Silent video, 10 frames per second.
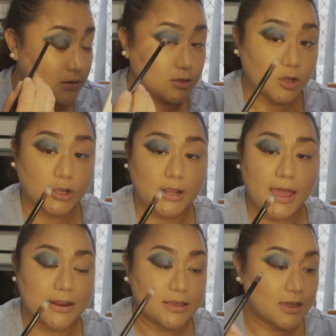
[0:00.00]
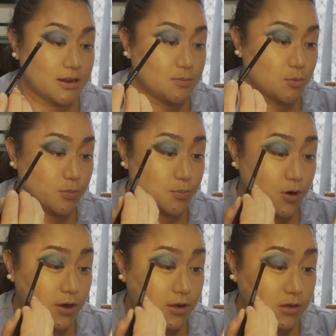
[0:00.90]
not adding any more
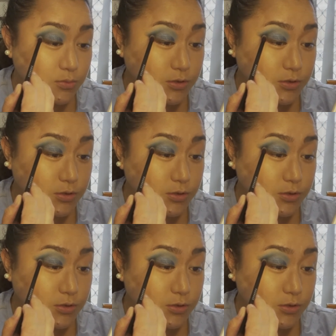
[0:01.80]
product.